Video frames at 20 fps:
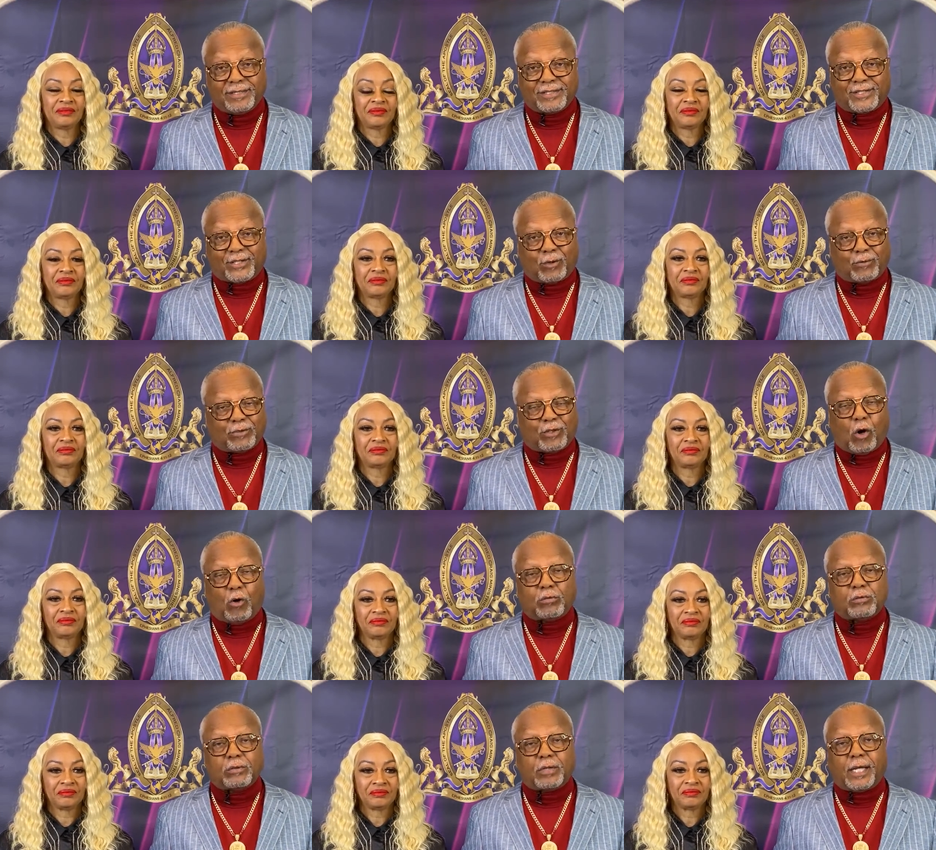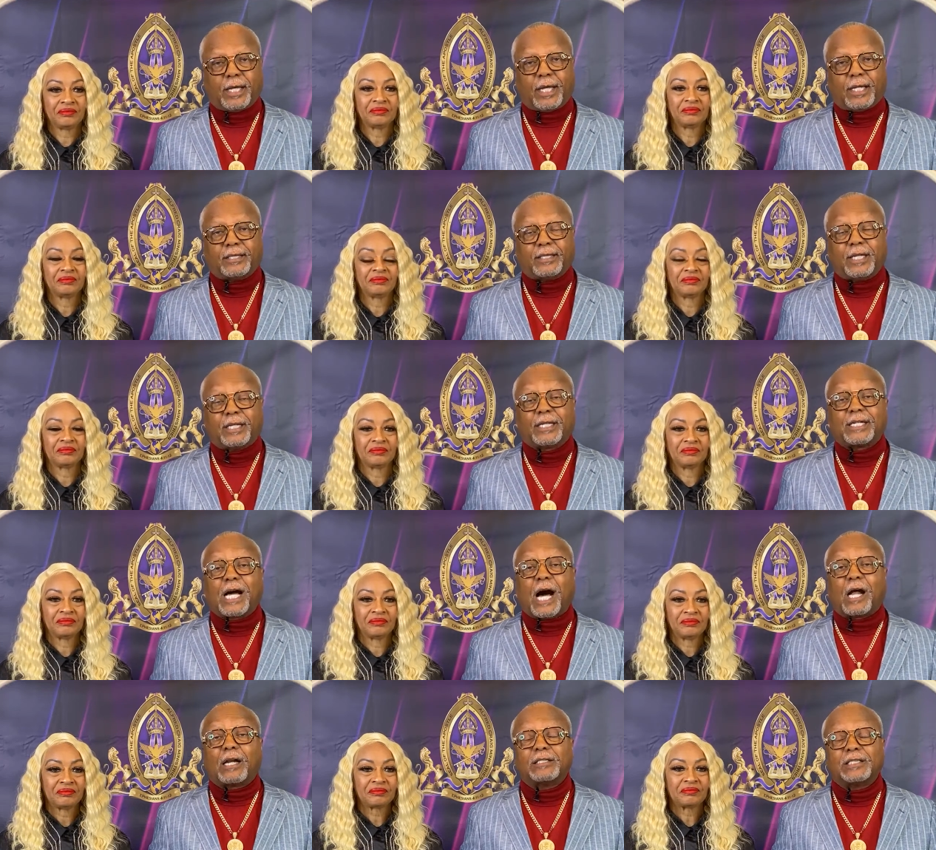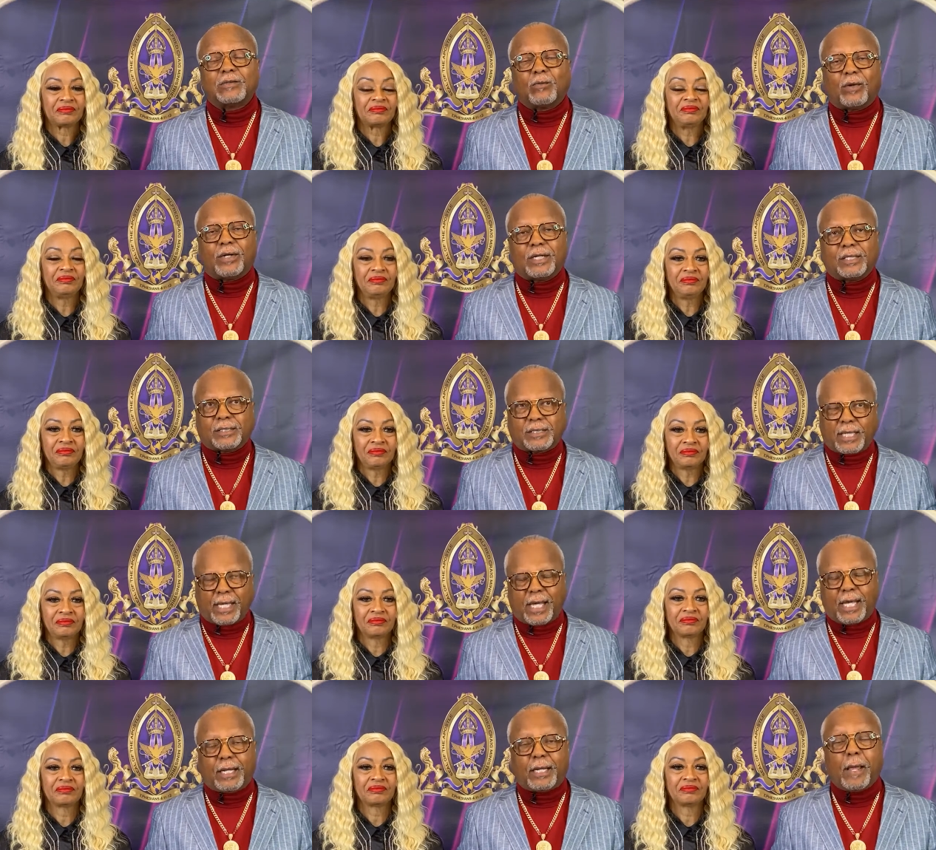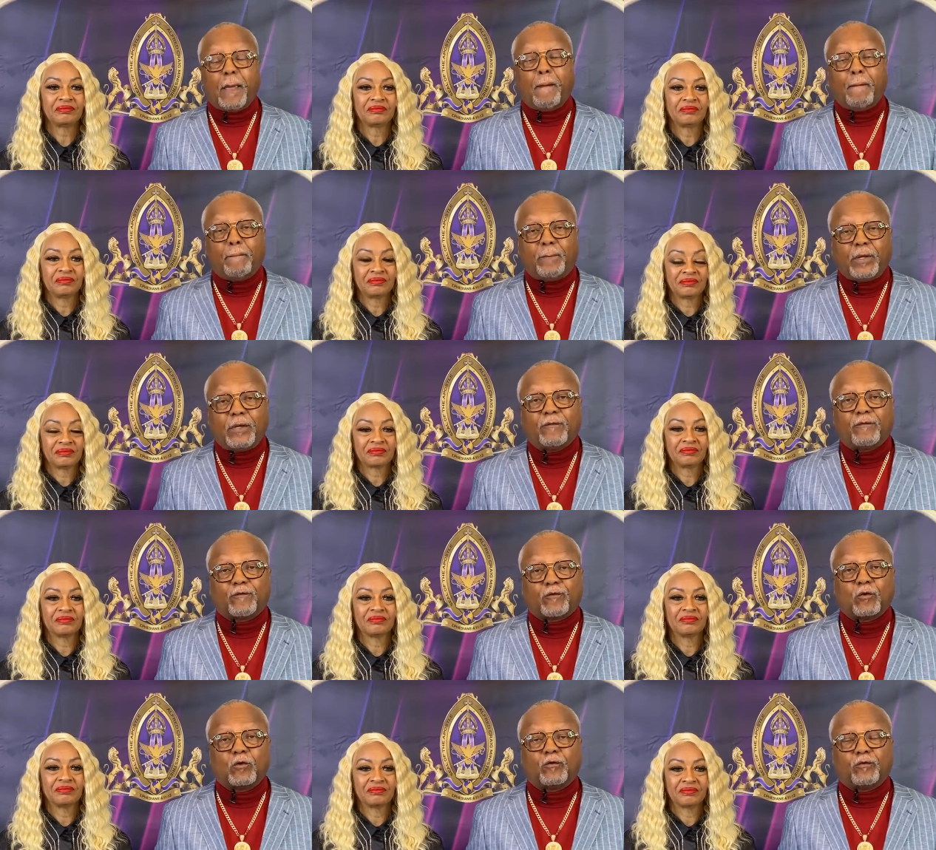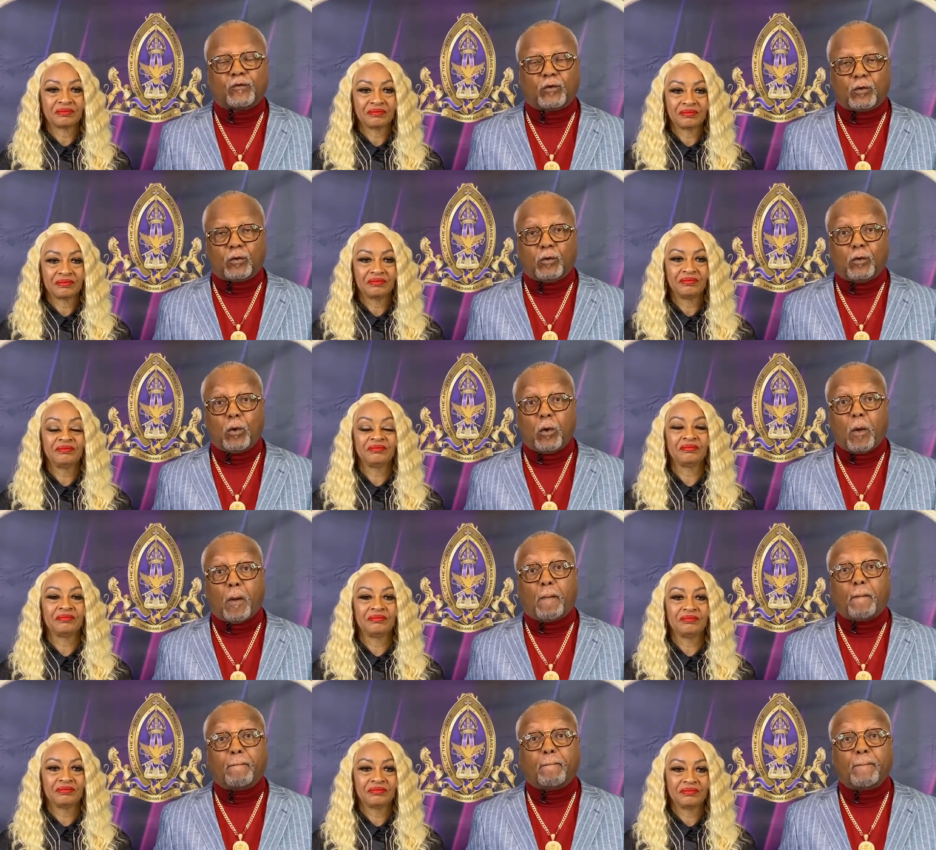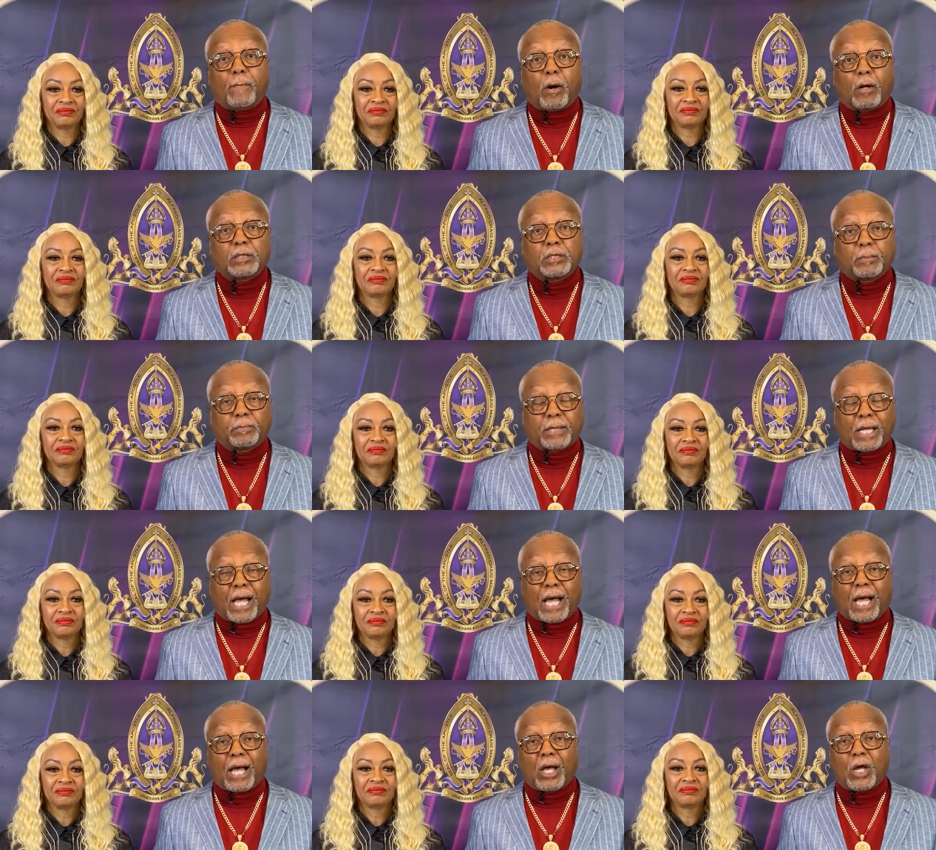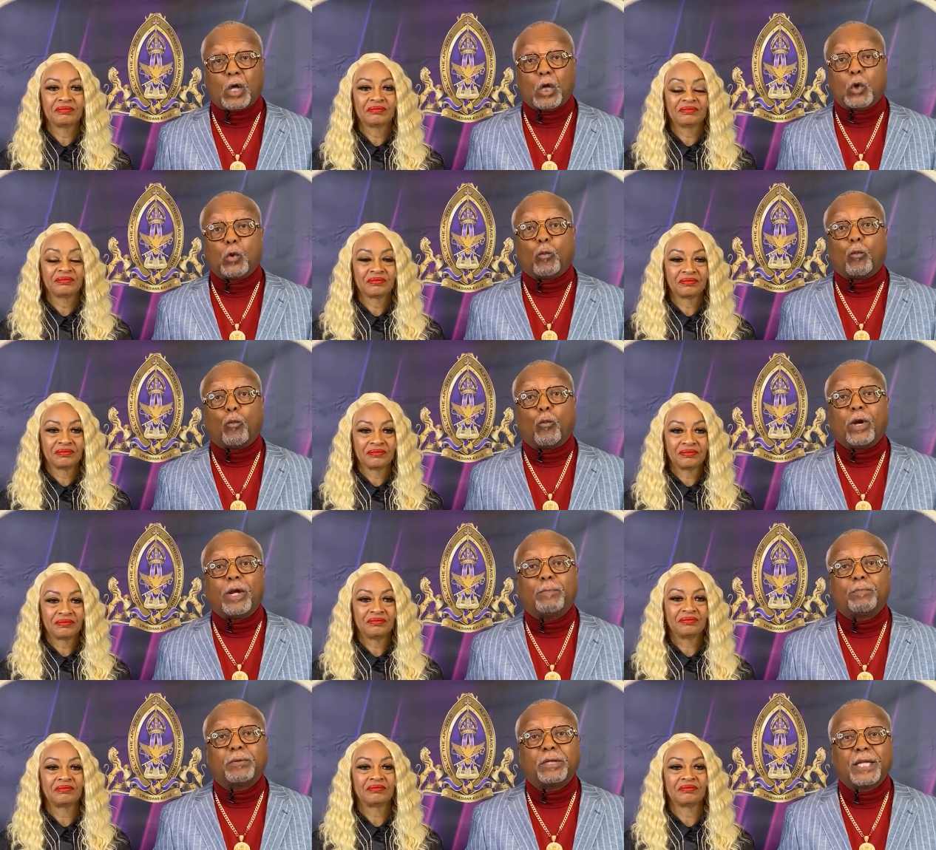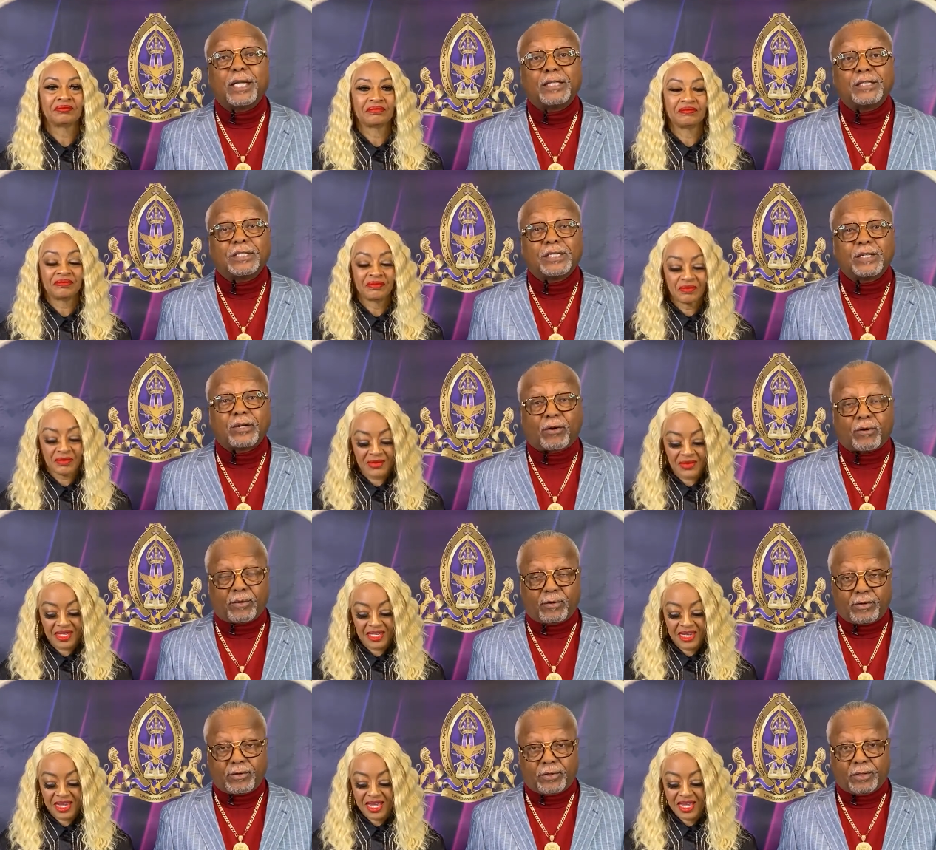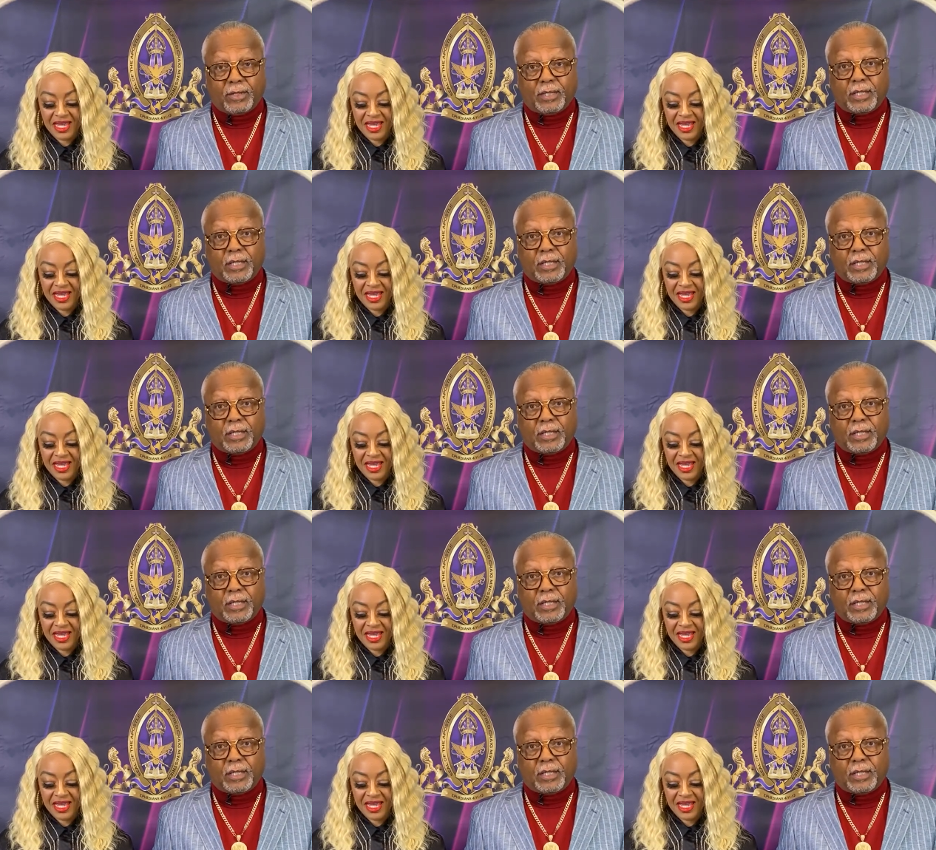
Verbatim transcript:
Speaker 1: So don't, and then God is the one that said, be fruitful, mm-hmm. multiply, replenish the earth,